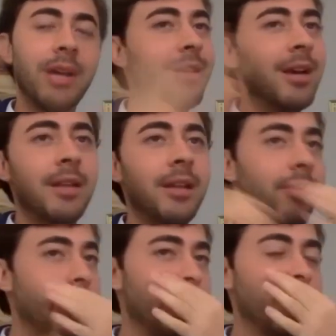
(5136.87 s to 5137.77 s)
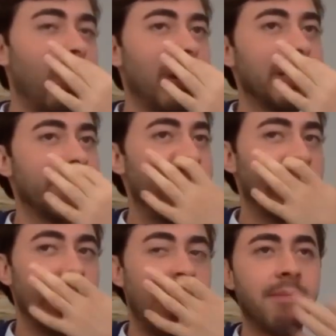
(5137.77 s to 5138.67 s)
And, you know, they also wanted to spend a
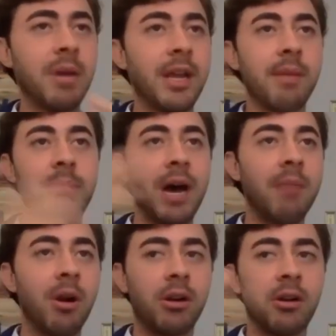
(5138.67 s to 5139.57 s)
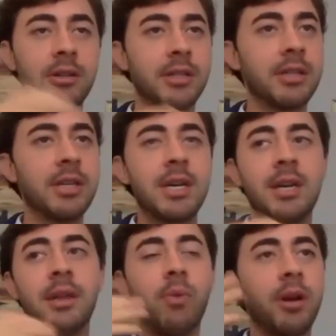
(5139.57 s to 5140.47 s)
lot of money on biomarkers, and
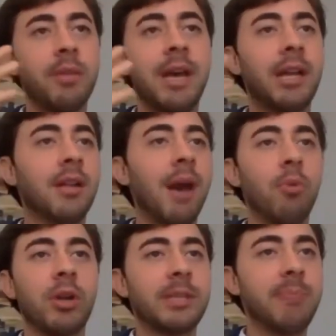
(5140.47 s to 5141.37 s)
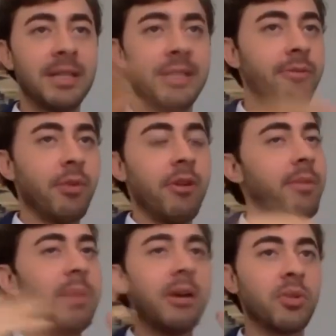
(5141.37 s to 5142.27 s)
they wanted to make it a lot more expensive with all
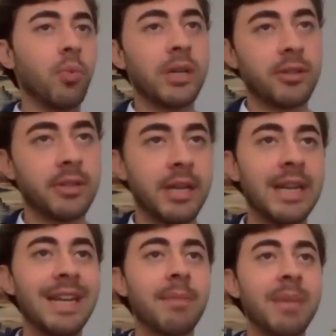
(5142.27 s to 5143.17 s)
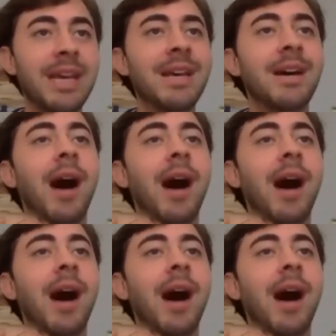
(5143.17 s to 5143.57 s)
the bells and whistles and need to be.